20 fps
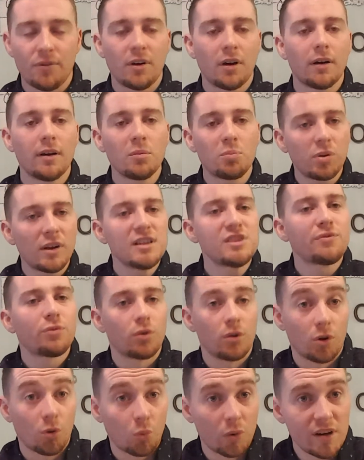They're in place
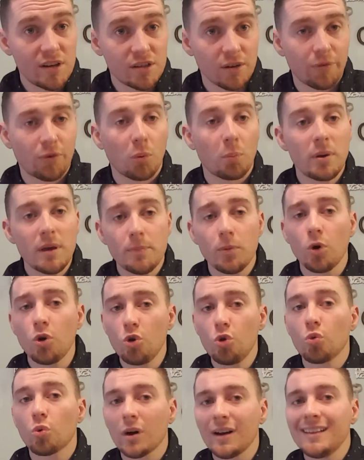for a reason, for people
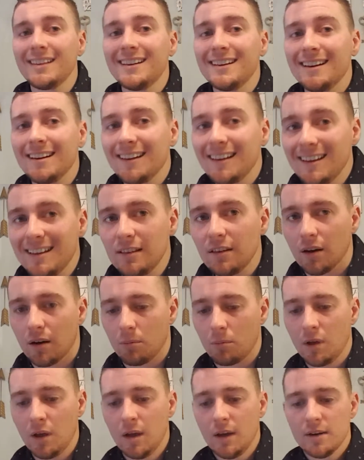who really need them.